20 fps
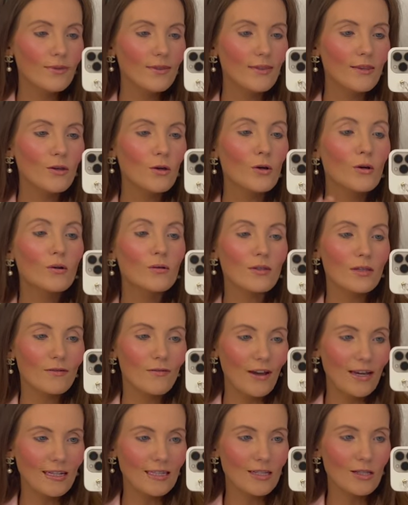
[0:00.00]
Google's
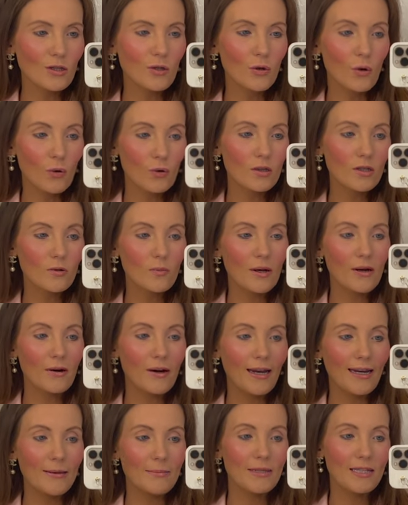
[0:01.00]
advice is not to wear
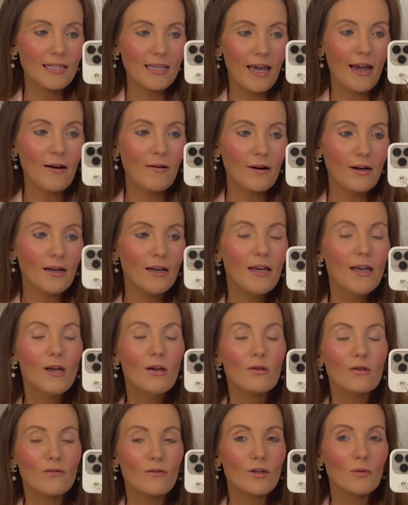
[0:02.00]
any mascara.
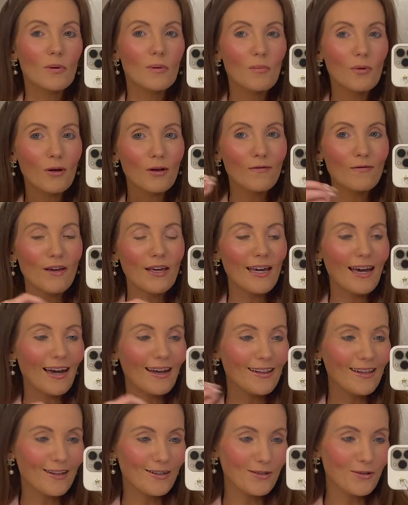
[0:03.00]
So I've just been putting fake
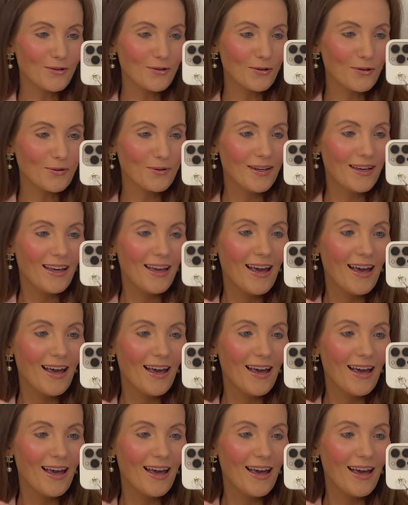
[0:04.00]
eyelashes on.